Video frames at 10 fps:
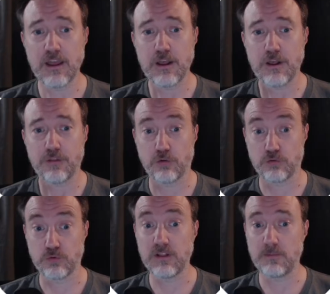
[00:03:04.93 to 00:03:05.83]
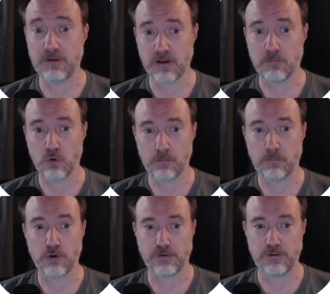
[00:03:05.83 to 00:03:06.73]
those really become more
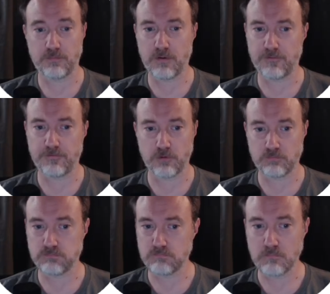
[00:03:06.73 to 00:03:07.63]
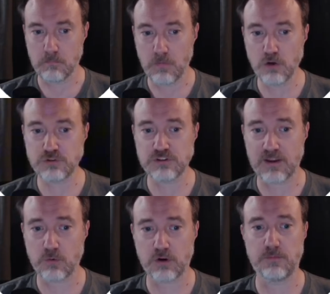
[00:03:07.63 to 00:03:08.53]
important. But for most
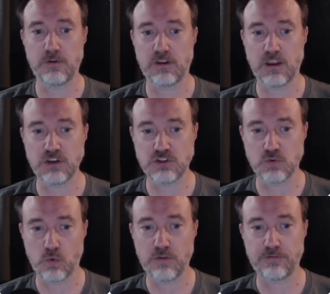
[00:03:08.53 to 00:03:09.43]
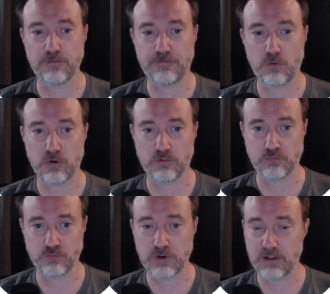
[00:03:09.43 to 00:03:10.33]
network communication, 1 through 4 is
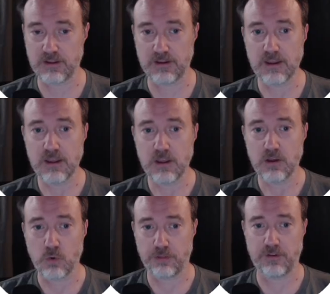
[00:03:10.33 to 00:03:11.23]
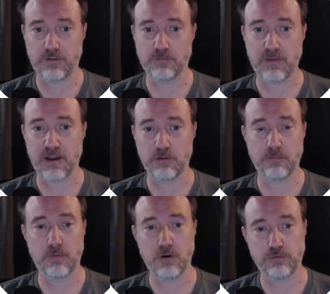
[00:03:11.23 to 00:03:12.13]
really where things matter the
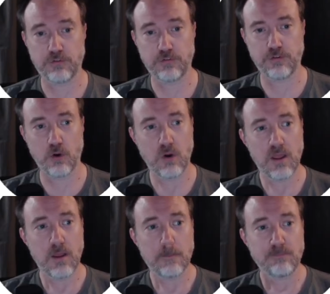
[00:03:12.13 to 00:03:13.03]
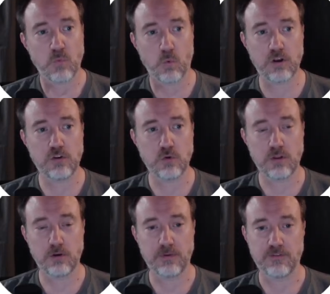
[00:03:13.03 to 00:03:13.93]
most. So we're going to do a
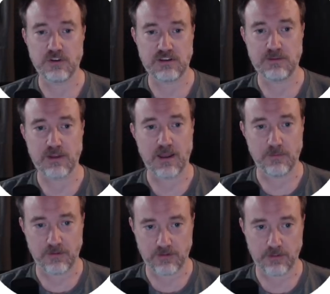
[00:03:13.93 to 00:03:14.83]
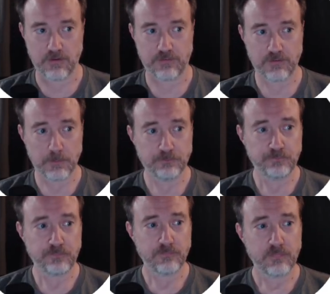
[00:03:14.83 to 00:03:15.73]
little bit of a deep dive into this.
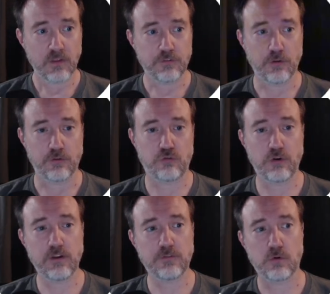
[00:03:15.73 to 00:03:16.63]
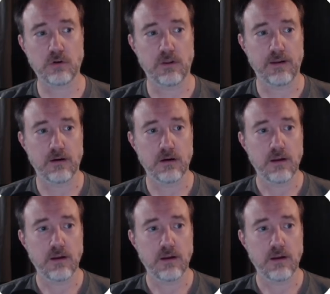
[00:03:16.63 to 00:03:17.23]
So the transport layer,